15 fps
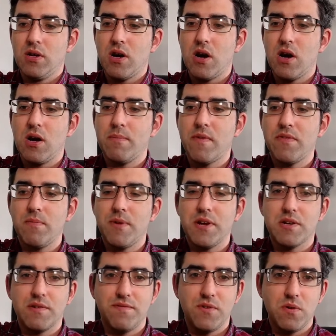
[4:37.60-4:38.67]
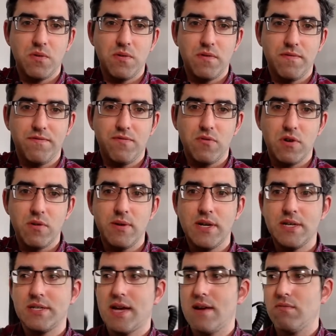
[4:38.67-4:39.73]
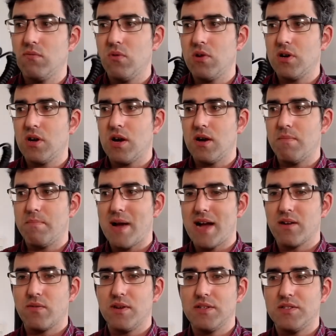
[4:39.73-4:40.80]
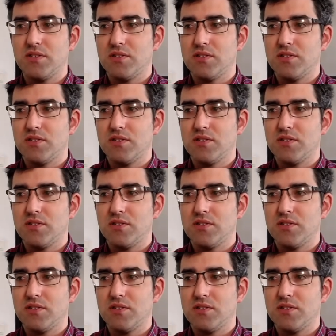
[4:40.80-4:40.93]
arm of the microphone forward, have one arm backwards.